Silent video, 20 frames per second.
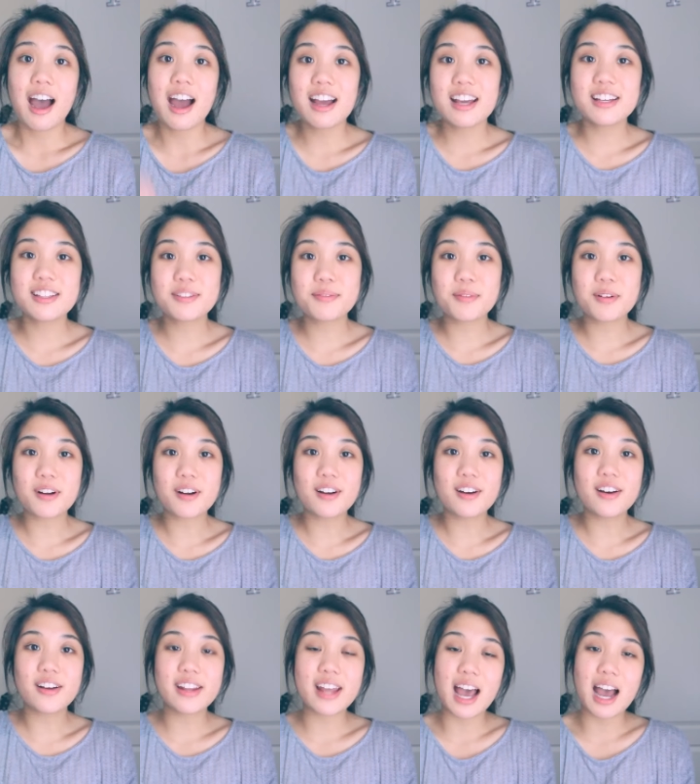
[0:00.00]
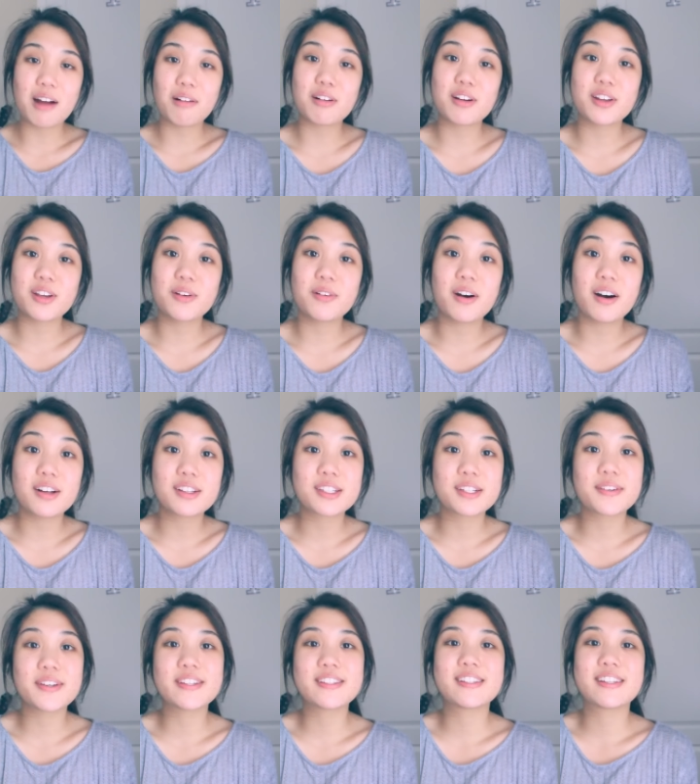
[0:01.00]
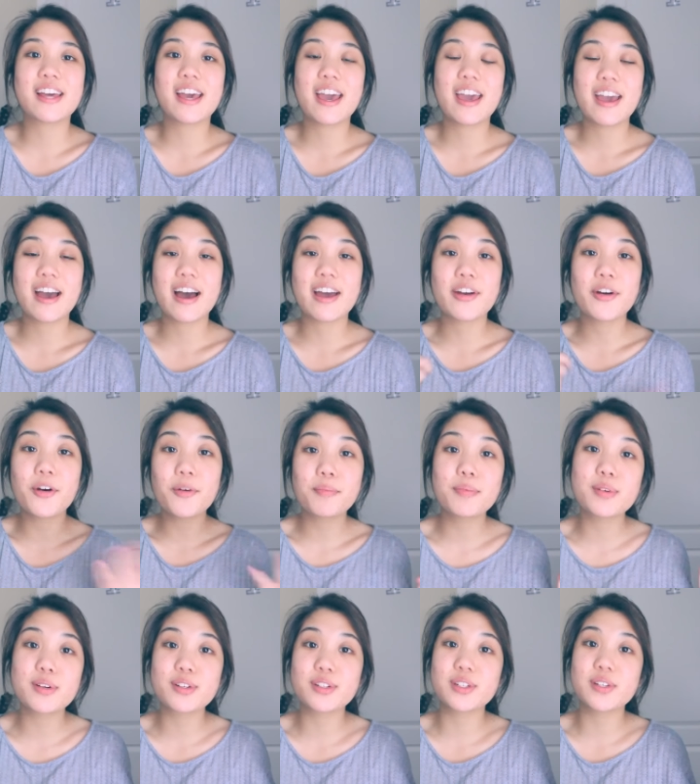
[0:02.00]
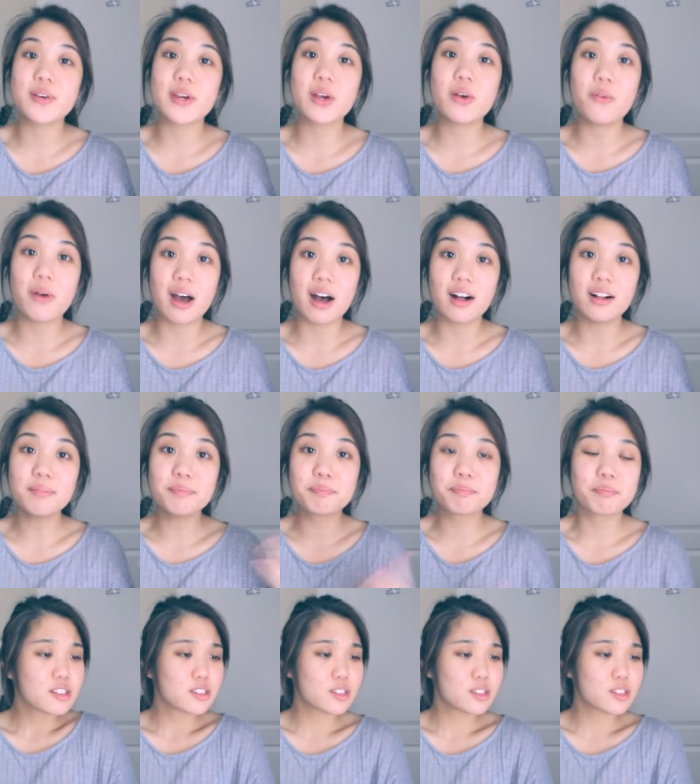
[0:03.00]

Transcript: Hi YouTube world, how are you all doing today? I hope you're doing well.